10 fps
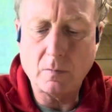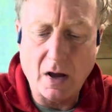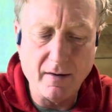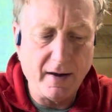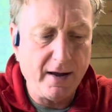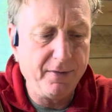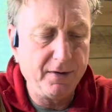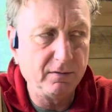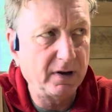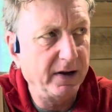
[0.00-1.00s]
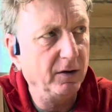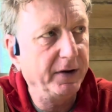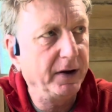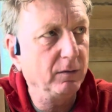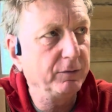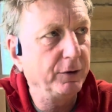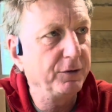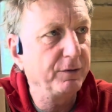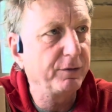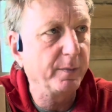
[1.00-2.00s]
I had the tail handled
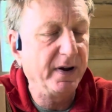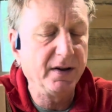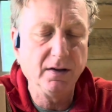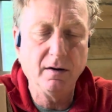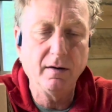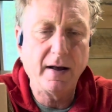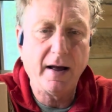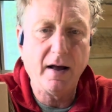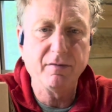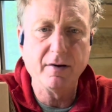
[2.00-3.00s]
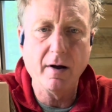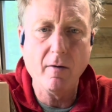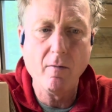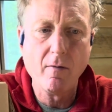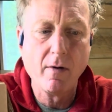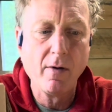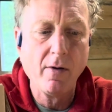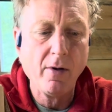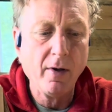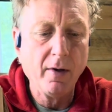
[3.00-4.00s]
version for about 1.5 years now,
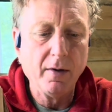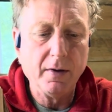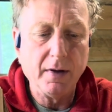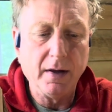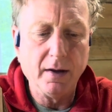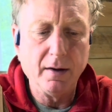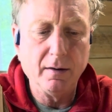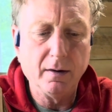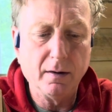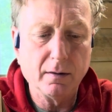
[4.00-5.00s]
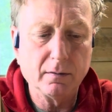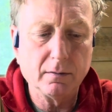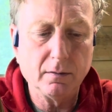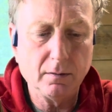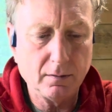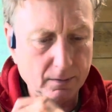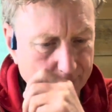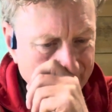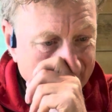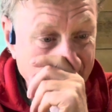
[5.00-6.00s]
and
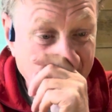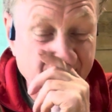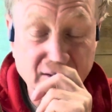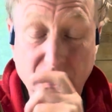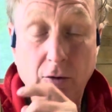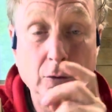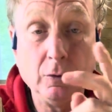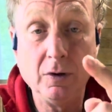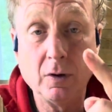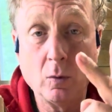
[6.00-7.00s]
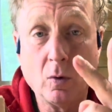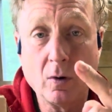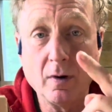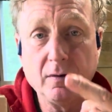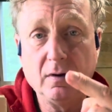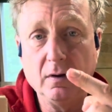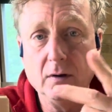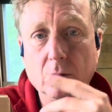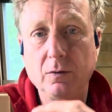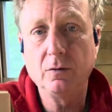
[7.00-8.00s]
it had a 2-year
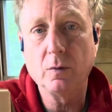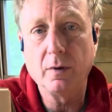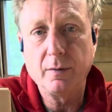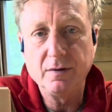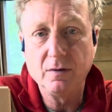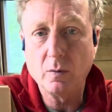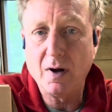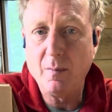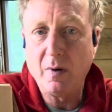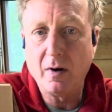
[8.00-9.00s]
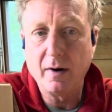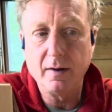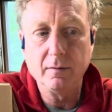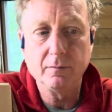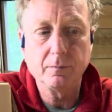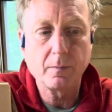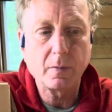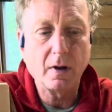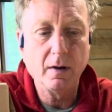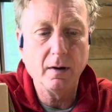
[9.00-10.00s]
warranty, which is one of the reasons why I bought it,
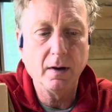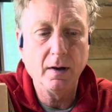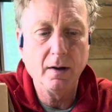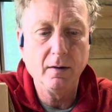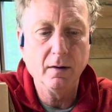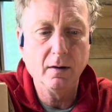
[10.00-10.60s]
and